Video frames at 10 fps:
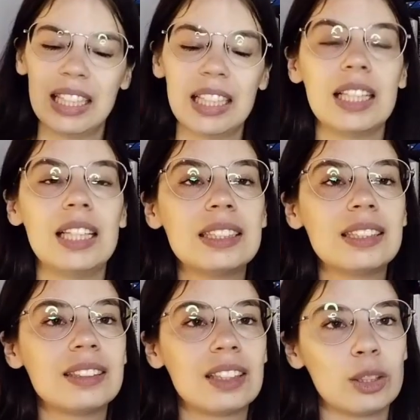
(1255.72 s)
This
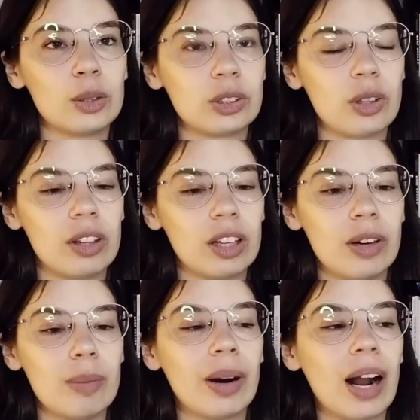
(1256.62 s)
is a delusional
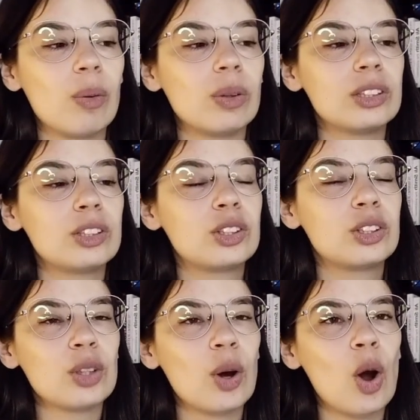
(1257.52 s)
theory, but I would
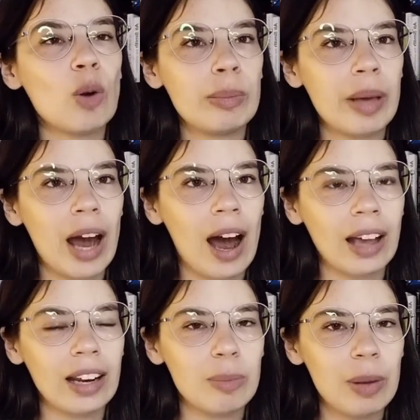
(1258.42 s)
so be
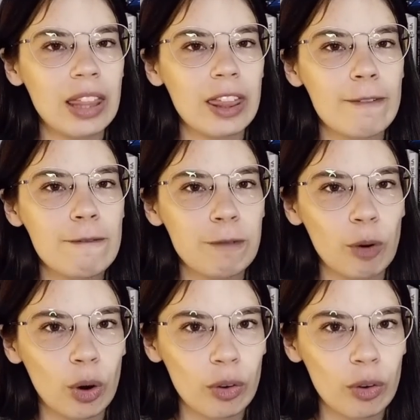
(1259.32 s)
behind it being the four of